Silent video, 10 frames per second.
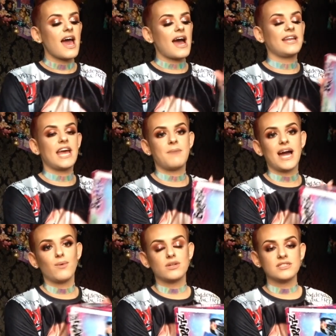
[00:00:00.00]
And um,
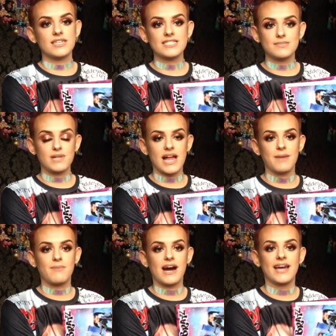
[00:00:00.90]
I want to
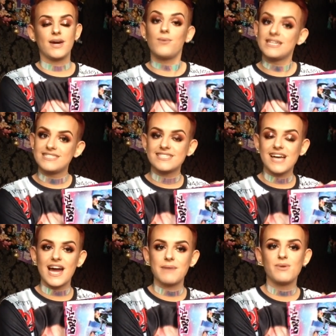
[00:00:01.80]
display my
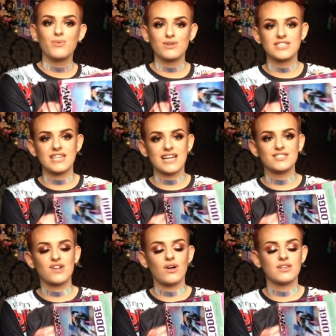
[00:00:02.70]
Wintertime
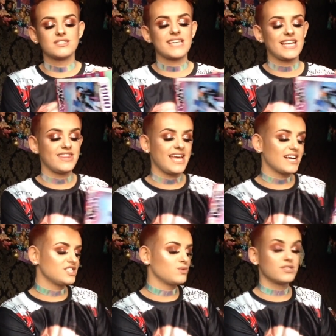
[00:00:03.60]
Wonderland dolls in the
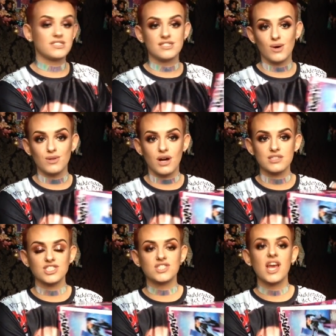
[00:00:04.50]
actual Snow
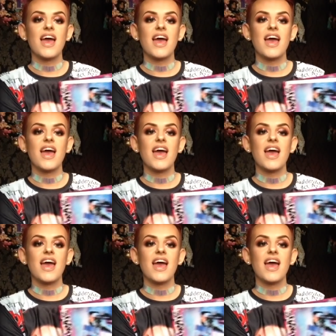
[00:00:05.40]
Lodge.